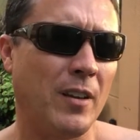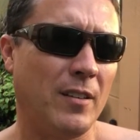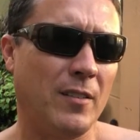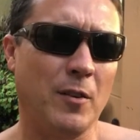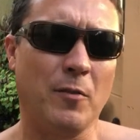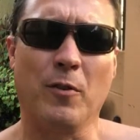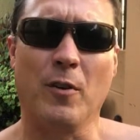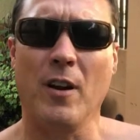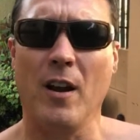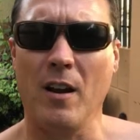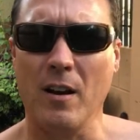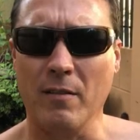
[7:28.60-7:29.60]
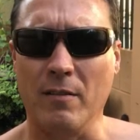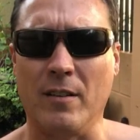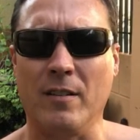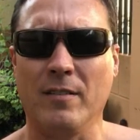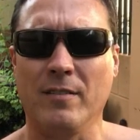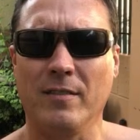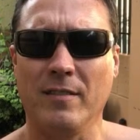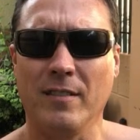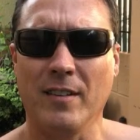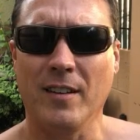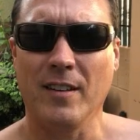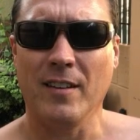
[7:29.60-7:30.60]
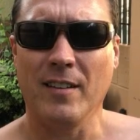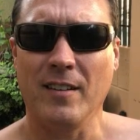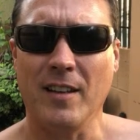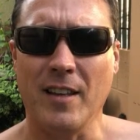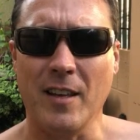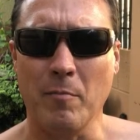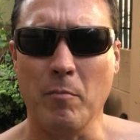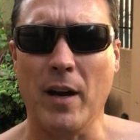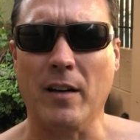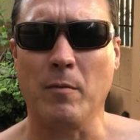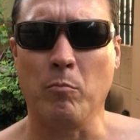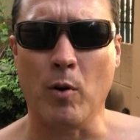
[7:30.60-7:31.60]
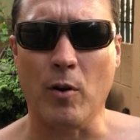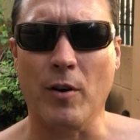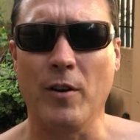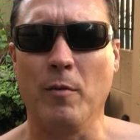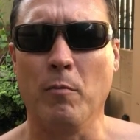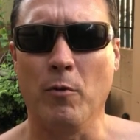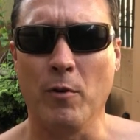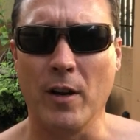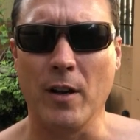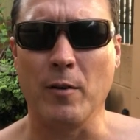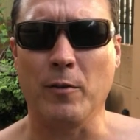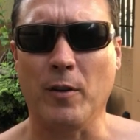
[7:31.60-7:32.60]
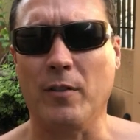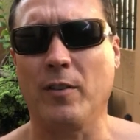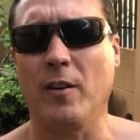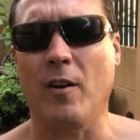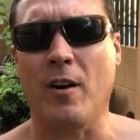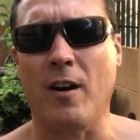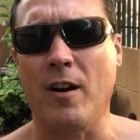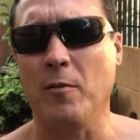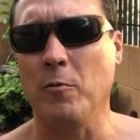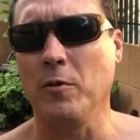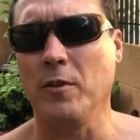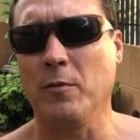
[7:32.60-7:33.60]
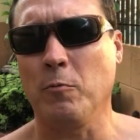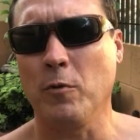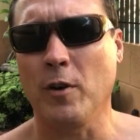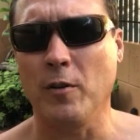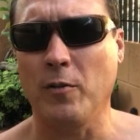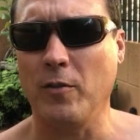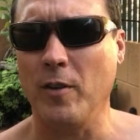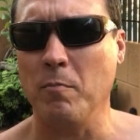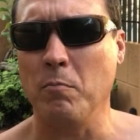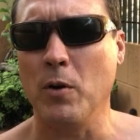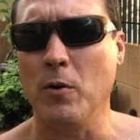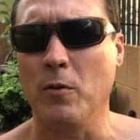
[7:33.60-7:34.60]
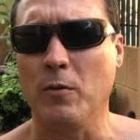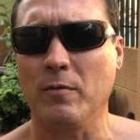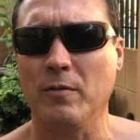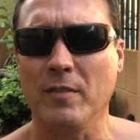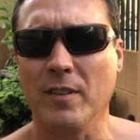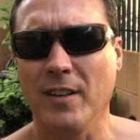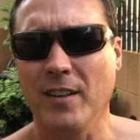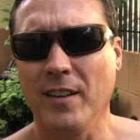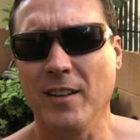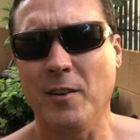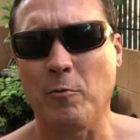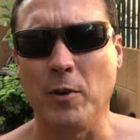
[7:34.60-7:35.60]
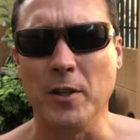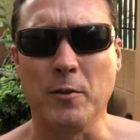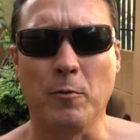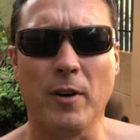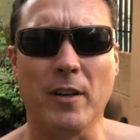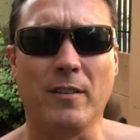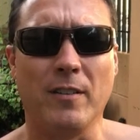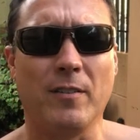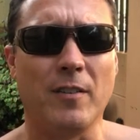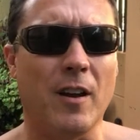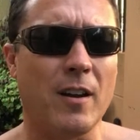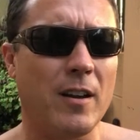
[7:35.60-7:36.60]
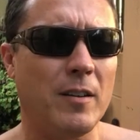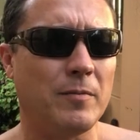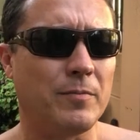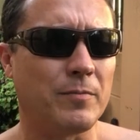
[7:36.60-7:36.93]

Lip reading: It took forever to get back to Barrio Barreto, so I said, all right, we'll go to Sitting Bull, resurrect this night.